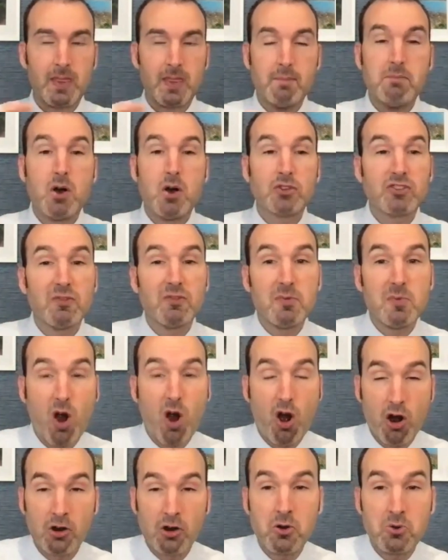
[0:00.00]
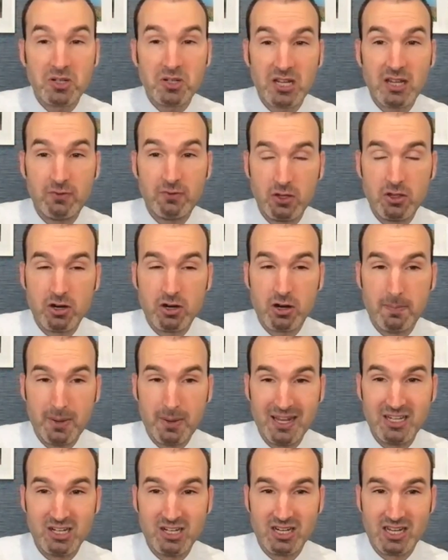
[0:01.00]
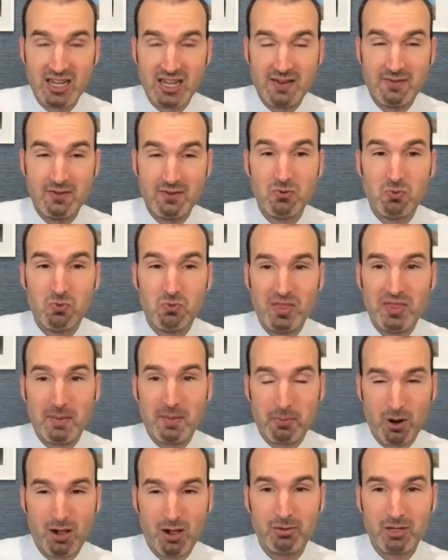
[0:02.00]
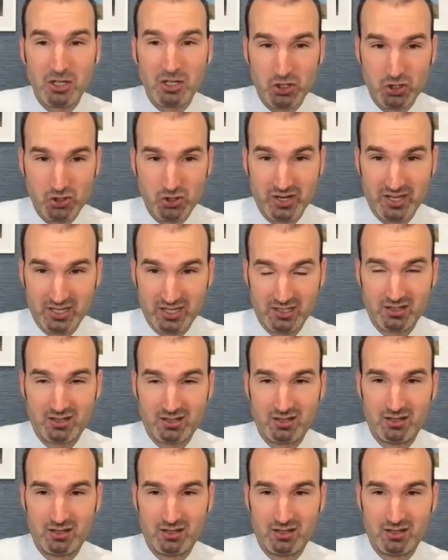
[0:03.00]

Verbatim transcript: most of them are going to give you their opinion, even when they probably shouldn't.